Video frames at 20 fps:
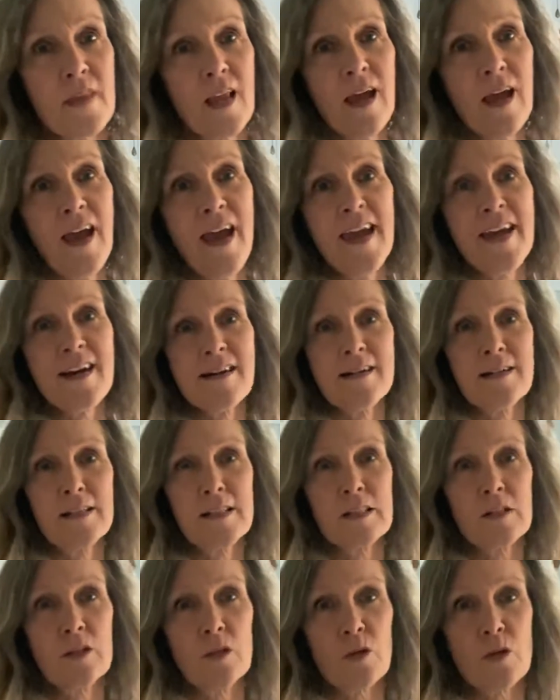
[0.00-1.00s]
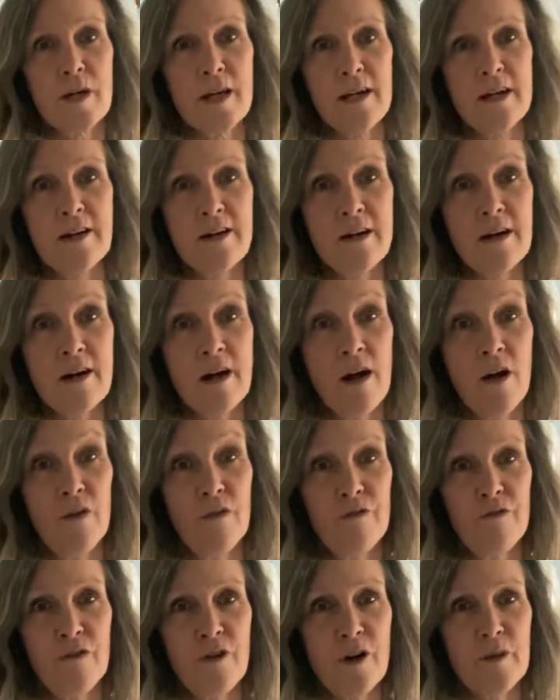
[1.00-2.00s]
Hey guys, Lori here,
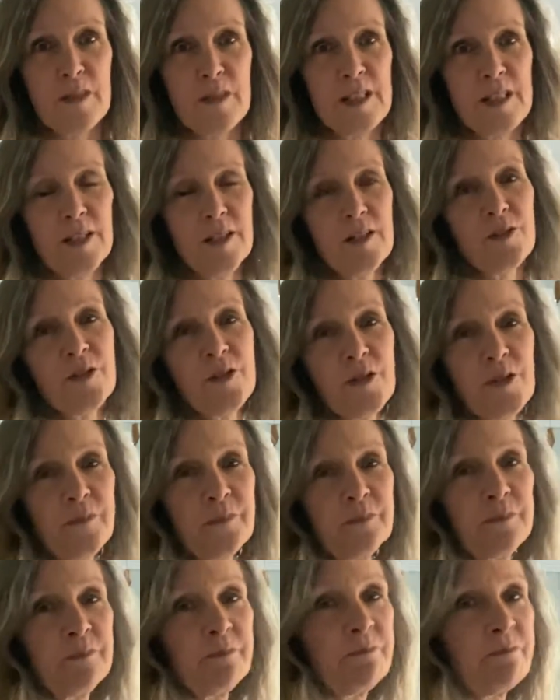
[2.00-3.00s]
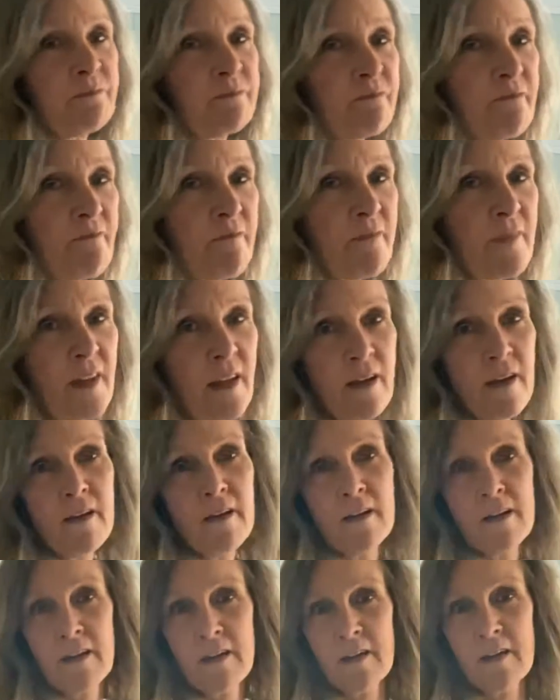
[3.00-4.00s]
pharmacist.
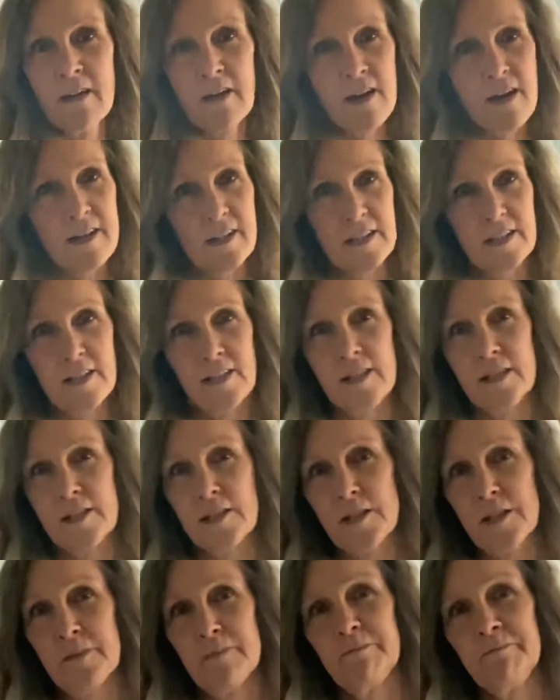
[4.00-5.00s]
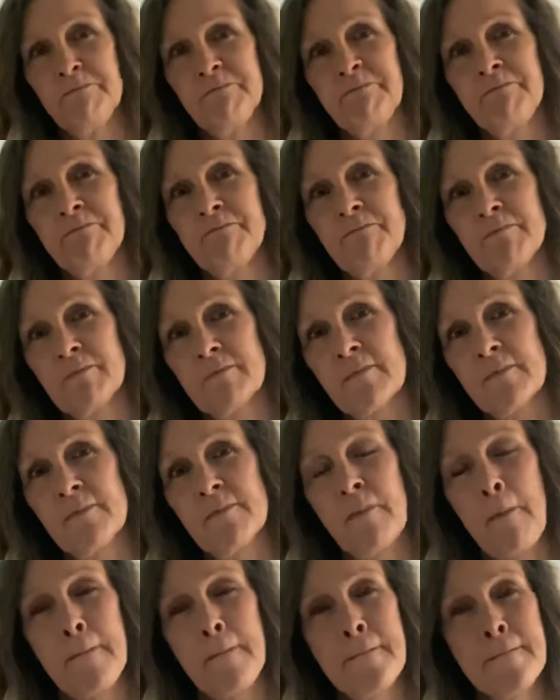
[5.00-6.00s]
I gotta tell you something.
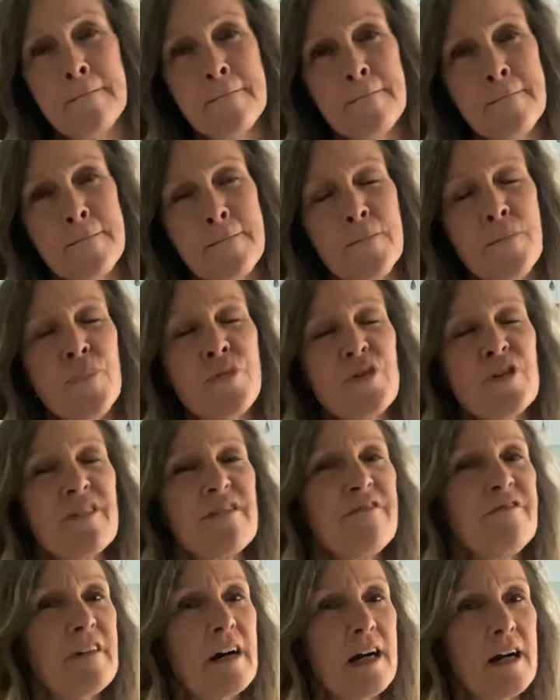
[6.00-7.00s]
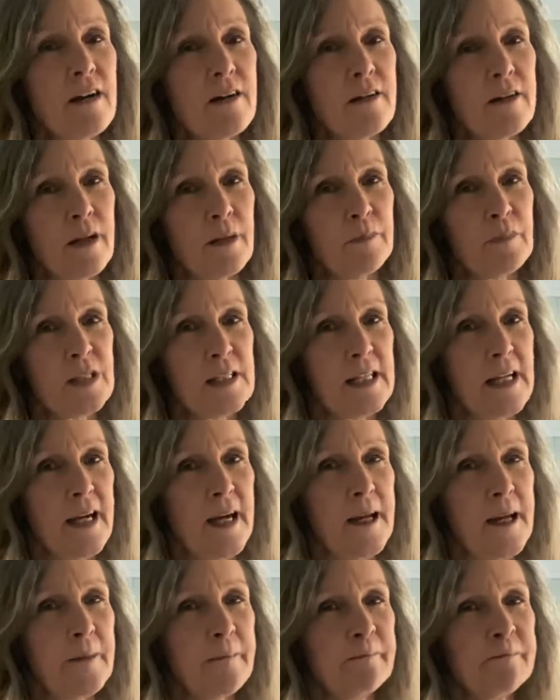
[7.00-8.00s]
I'm pretty fired up
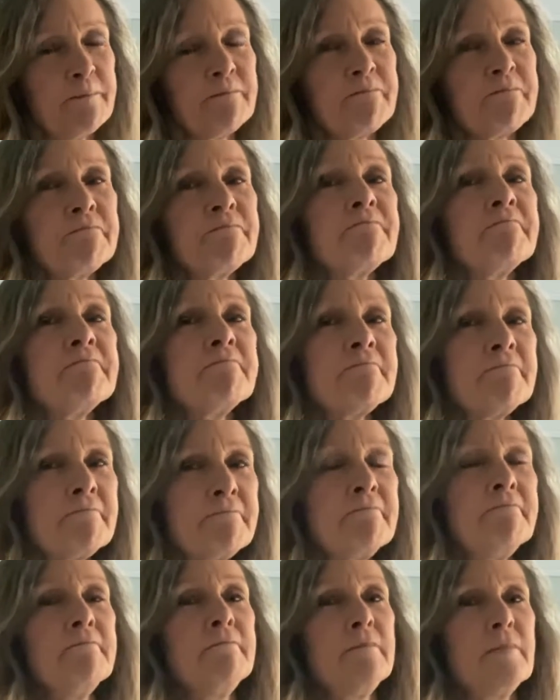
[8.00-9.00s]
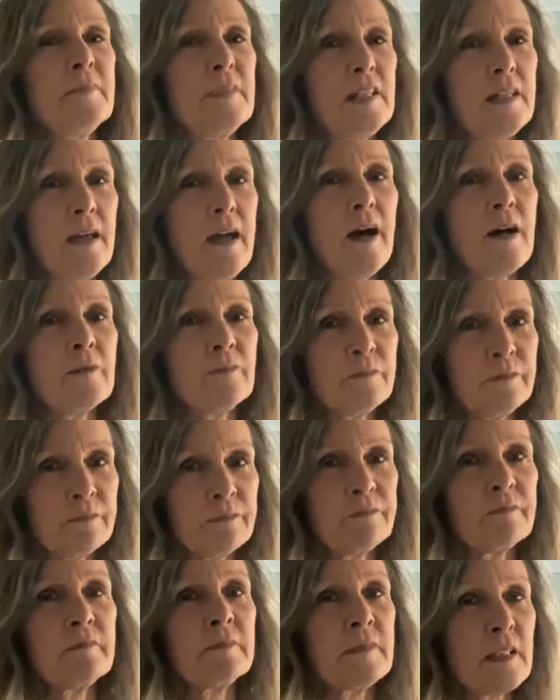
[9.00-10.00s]
today. Yeah,
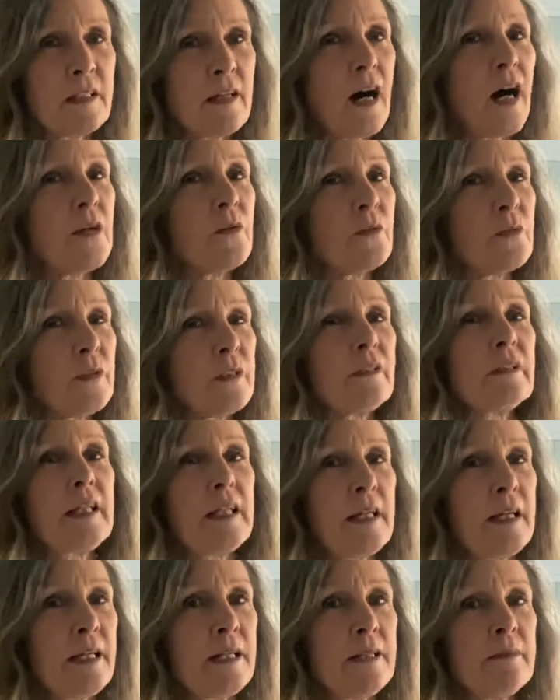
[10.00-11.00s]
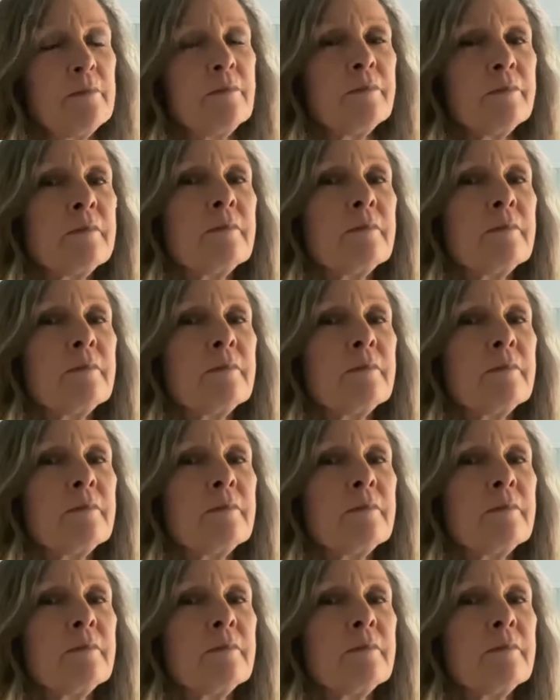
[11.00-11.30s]
I really am.